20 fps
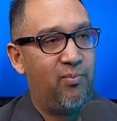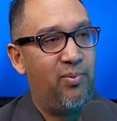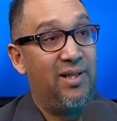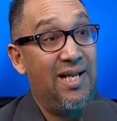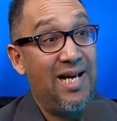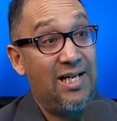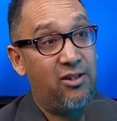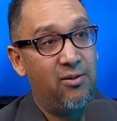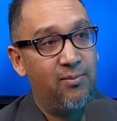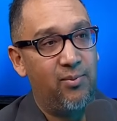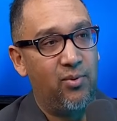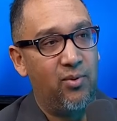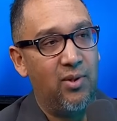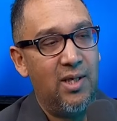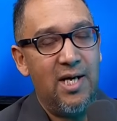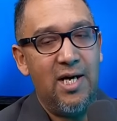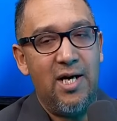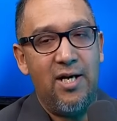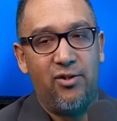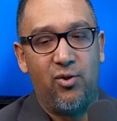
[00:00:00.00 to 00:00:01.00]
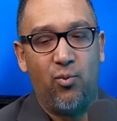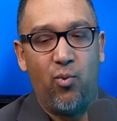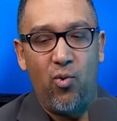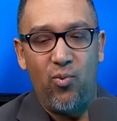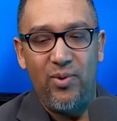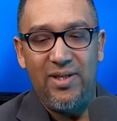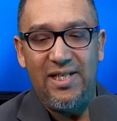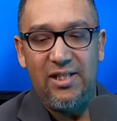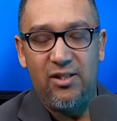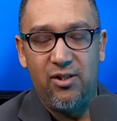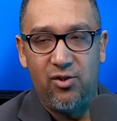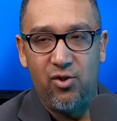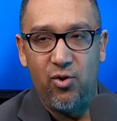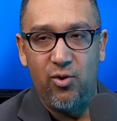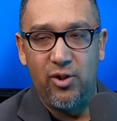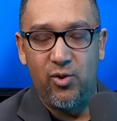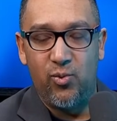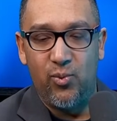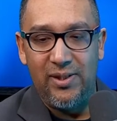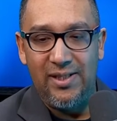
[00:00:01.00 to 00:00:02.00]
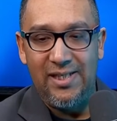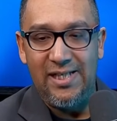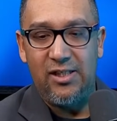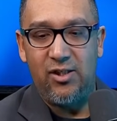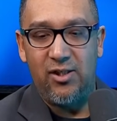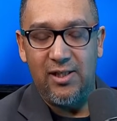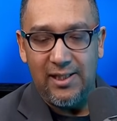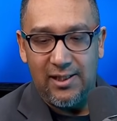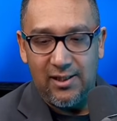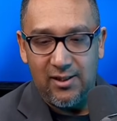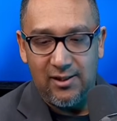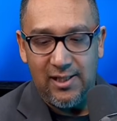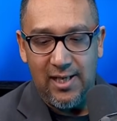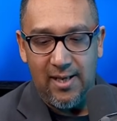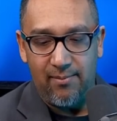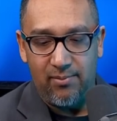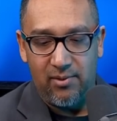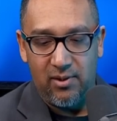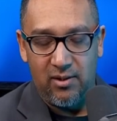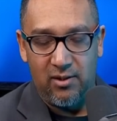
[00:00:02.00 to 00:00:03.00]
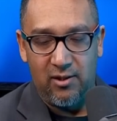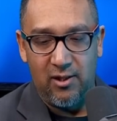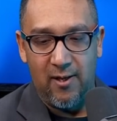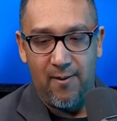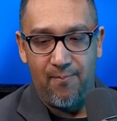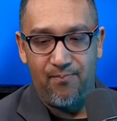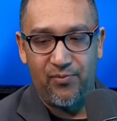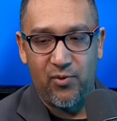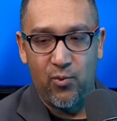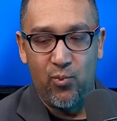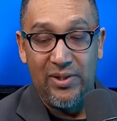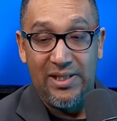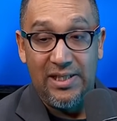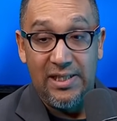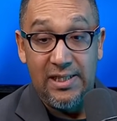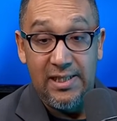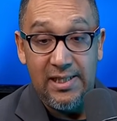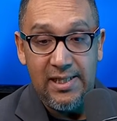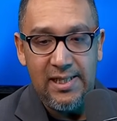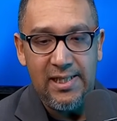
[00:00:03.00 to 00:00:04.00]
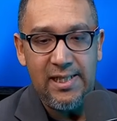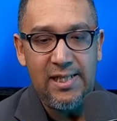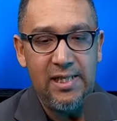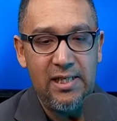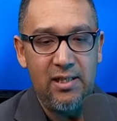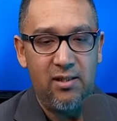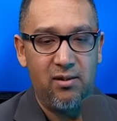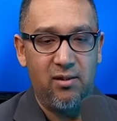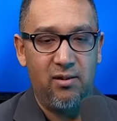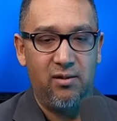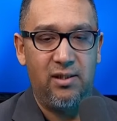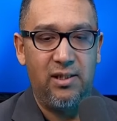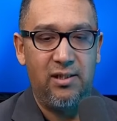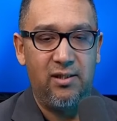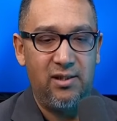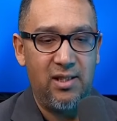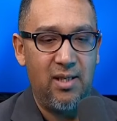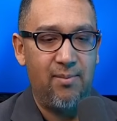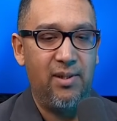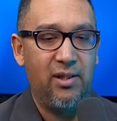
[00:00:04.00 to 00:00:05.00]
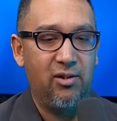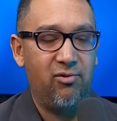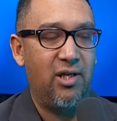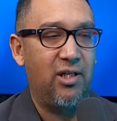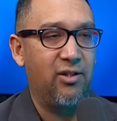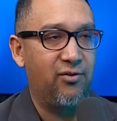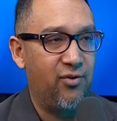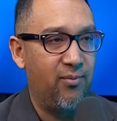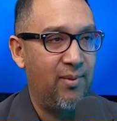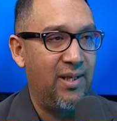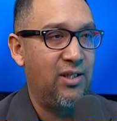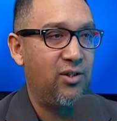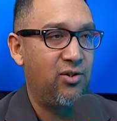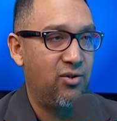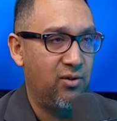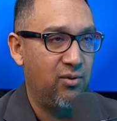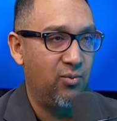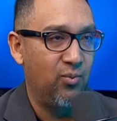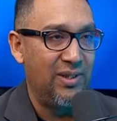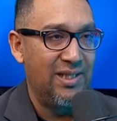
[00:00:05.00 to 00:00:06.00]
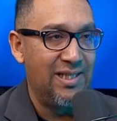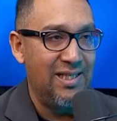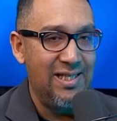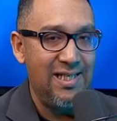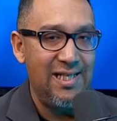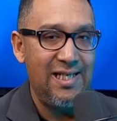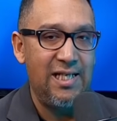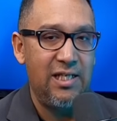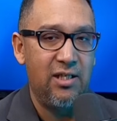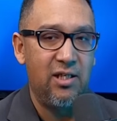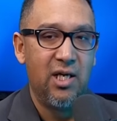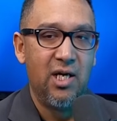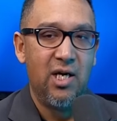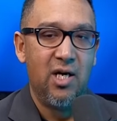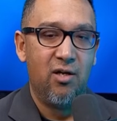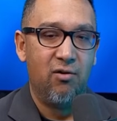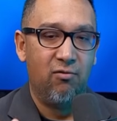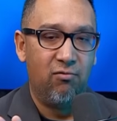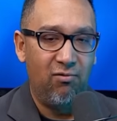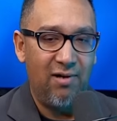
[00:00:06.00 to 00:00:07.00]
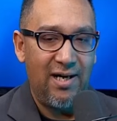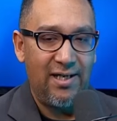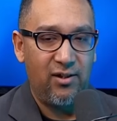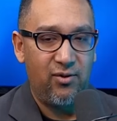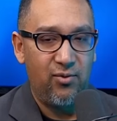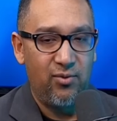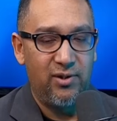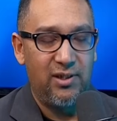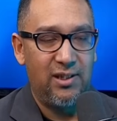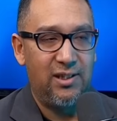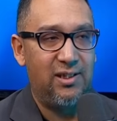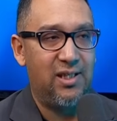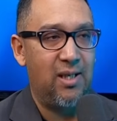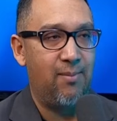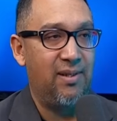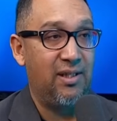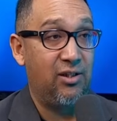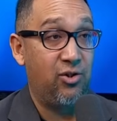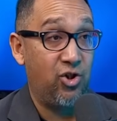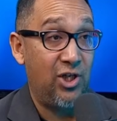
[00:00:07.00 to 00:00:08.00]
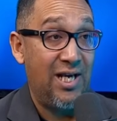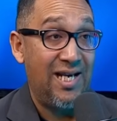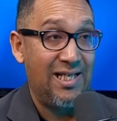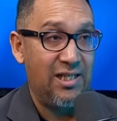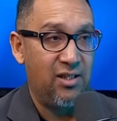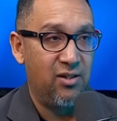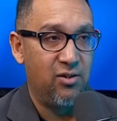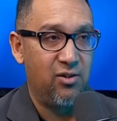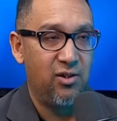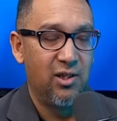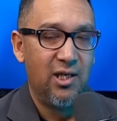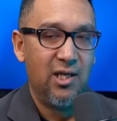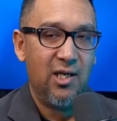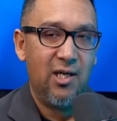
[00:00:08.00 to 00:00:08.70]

palatable. So what we need to do is we need to accept that we need systemic transformation. We need radical systemic change.